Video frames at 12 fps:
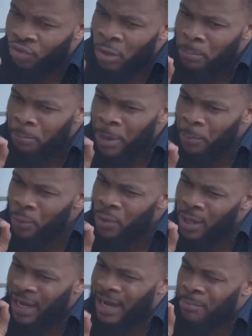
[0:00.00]
some
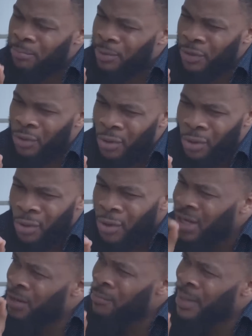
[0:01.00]
people can be
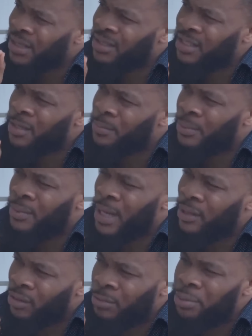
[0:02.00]
unimaginable
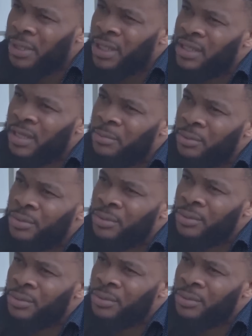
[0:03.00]
and unpredictable.